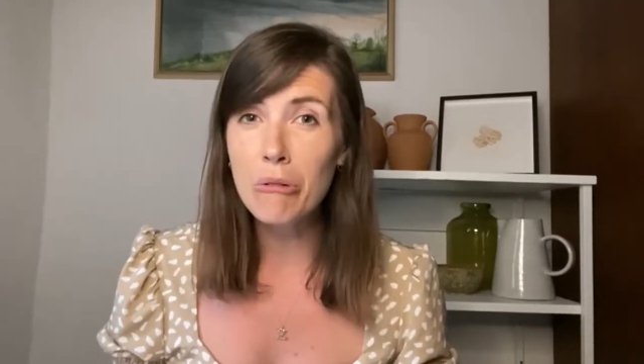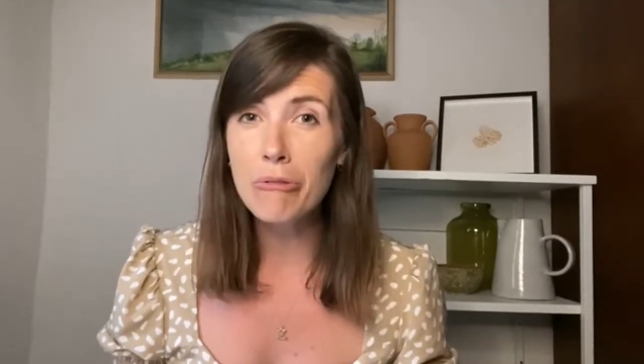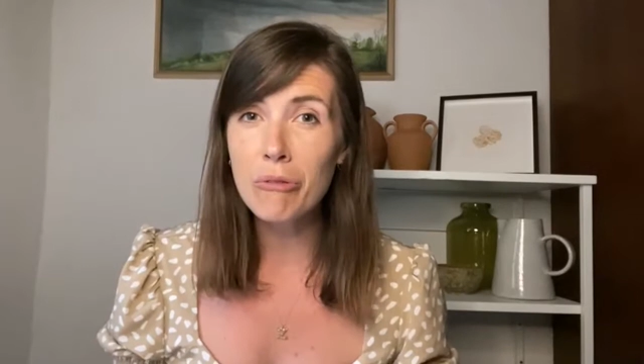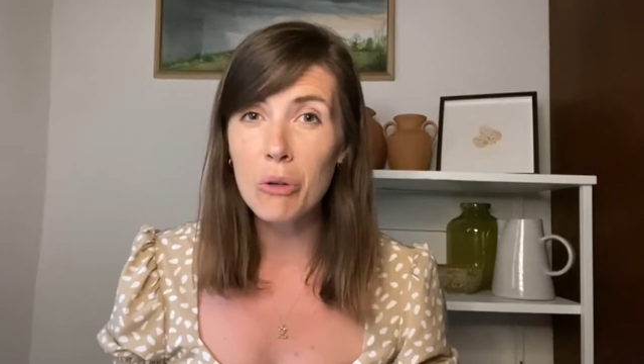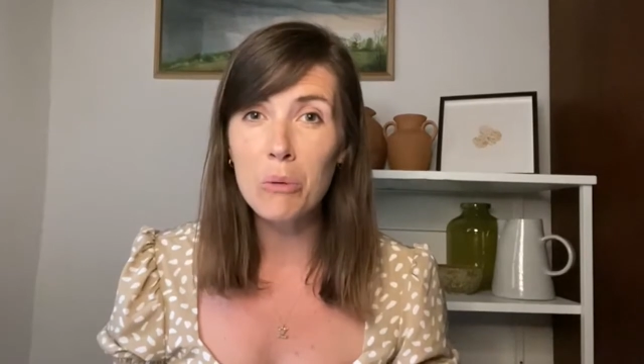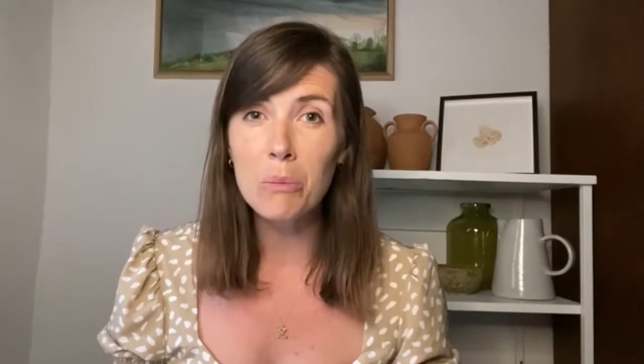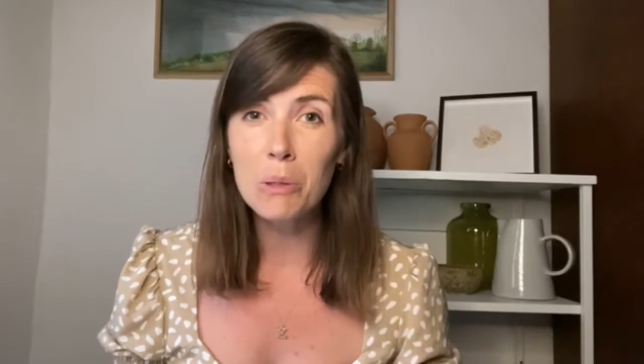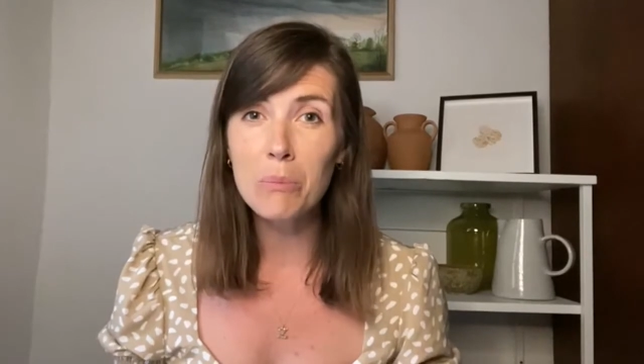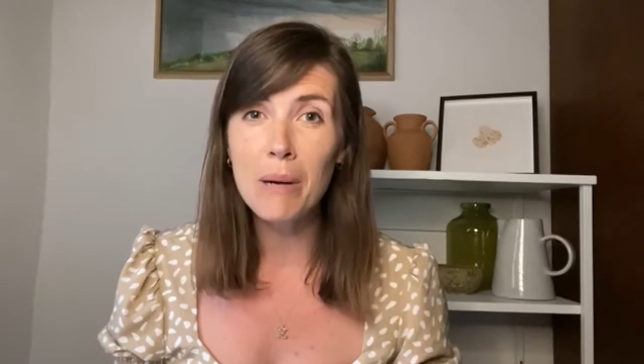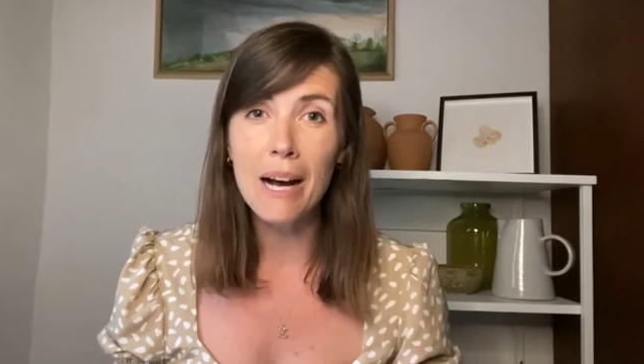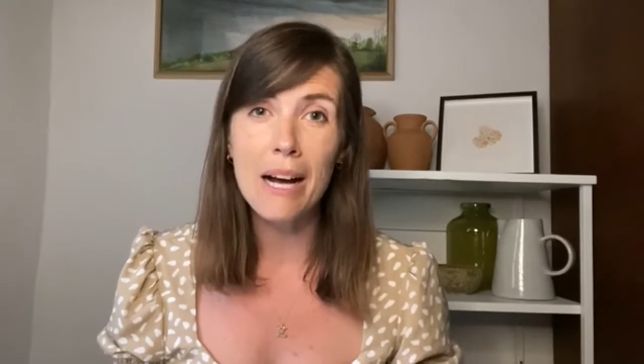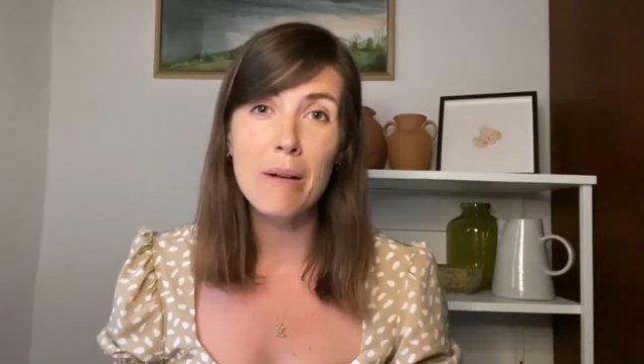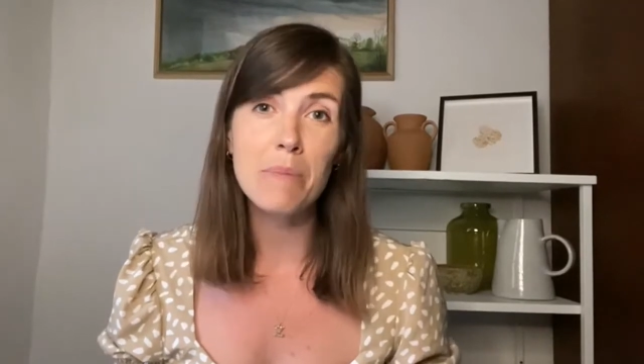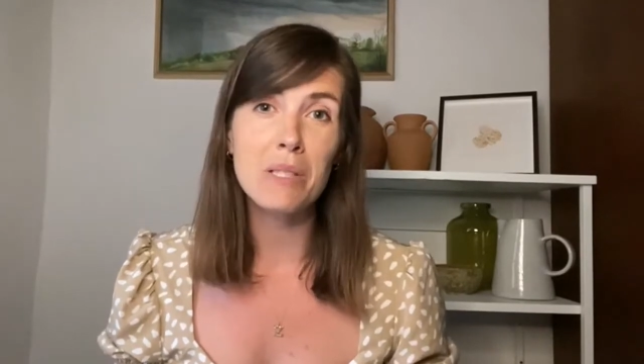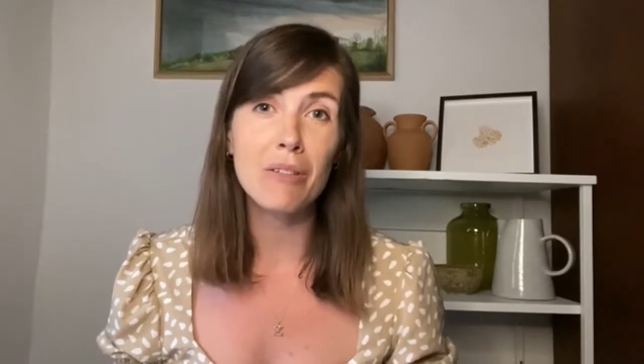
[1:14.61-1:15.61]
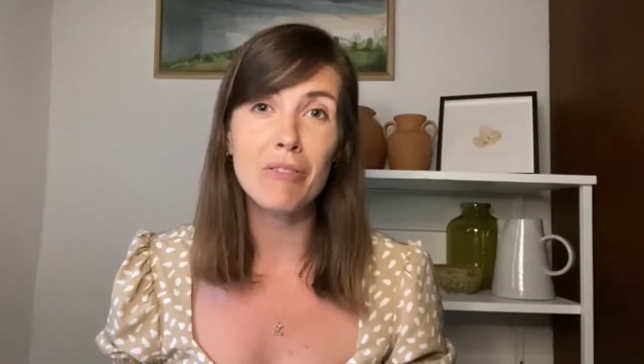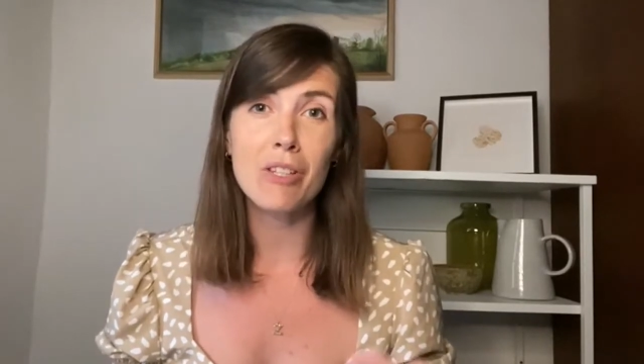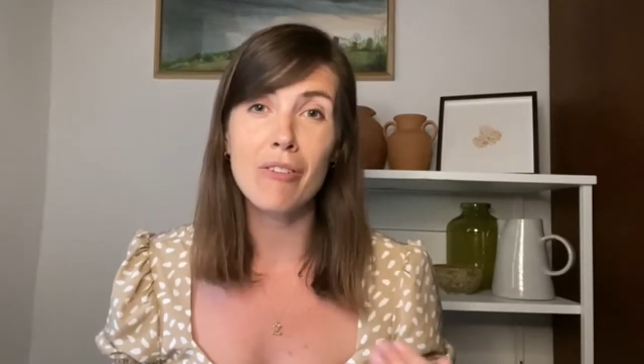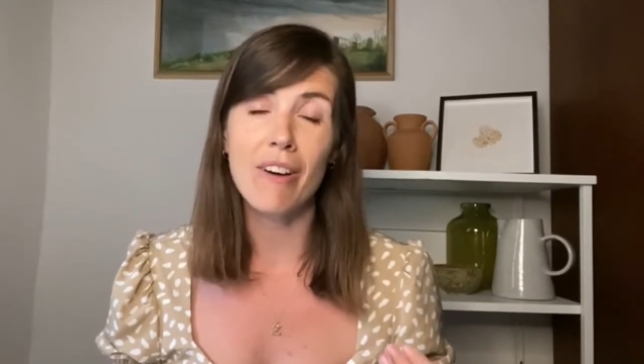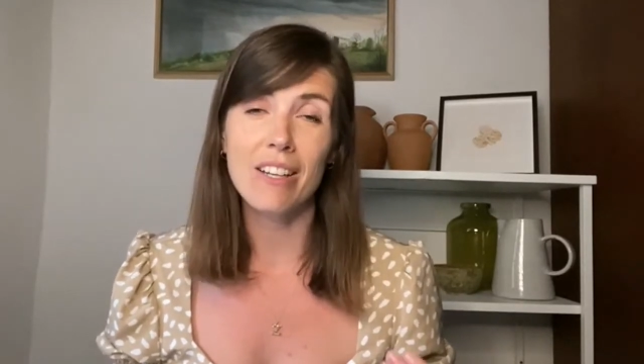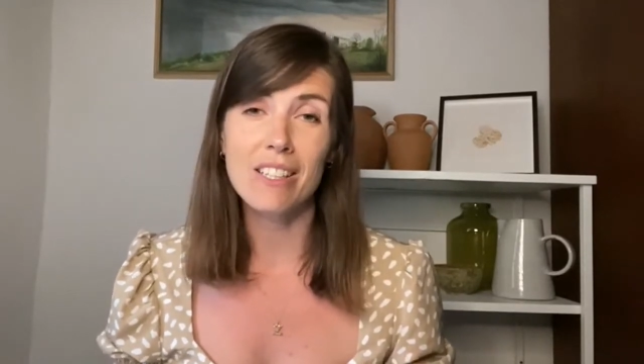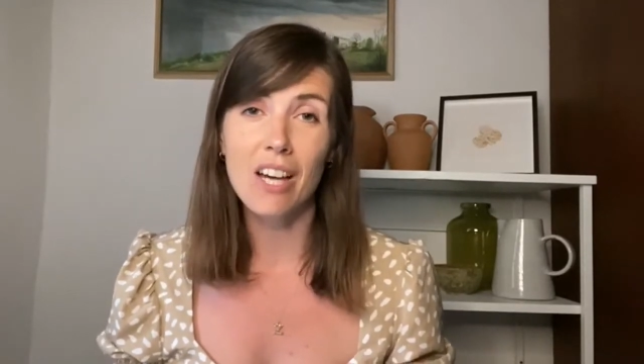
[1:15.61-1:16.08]
formal perhaps if you've
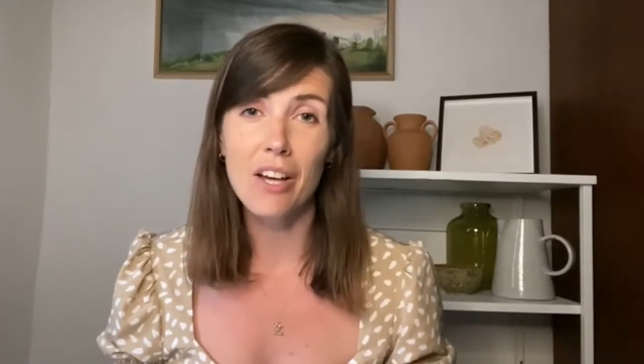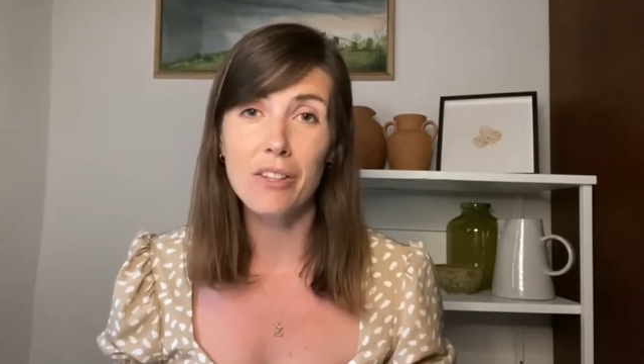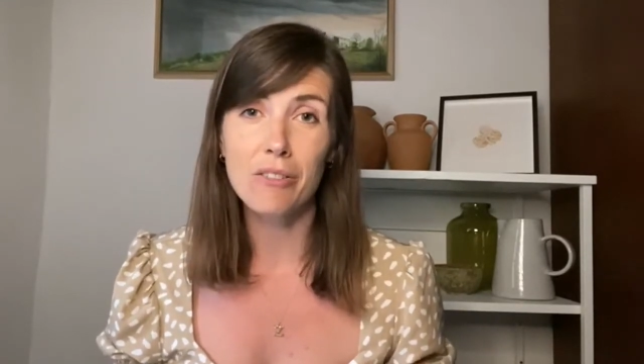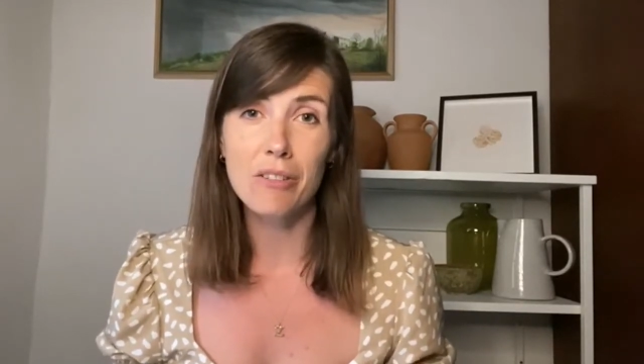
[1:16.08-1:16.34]
had other